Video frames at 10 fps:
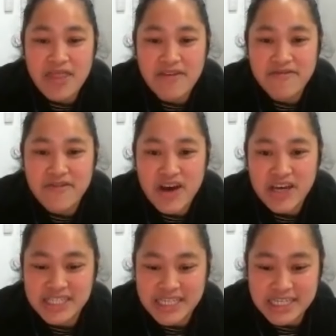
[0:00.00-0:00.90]
The
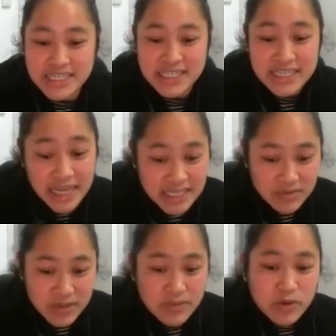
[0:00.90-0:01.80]
first is yes,
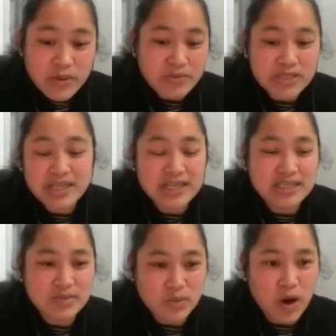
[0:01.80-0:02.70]
we will be
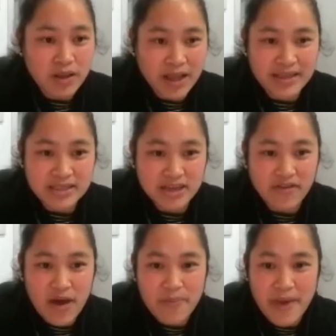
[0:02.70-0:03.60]
presenting some more online
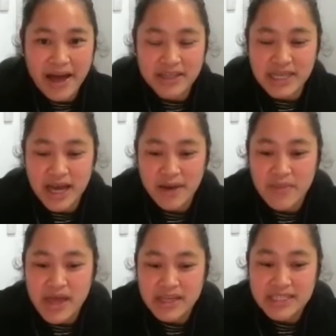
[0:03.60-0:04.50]
stuff about
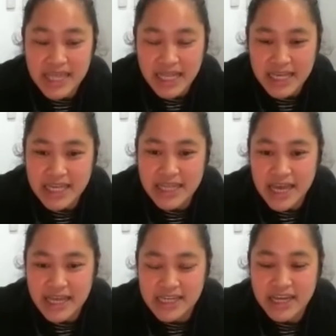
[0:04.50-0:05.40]
selling
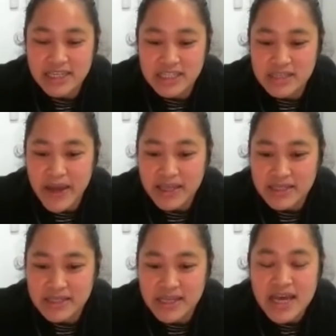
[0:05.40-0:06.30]
in the education
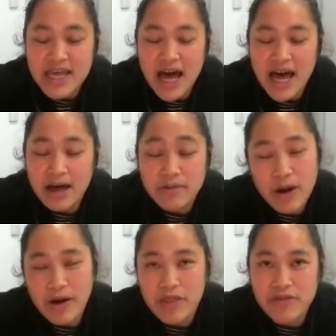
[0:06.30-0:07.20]
space.
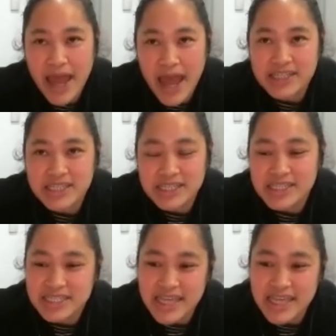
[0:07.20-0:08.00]
Well, three actually.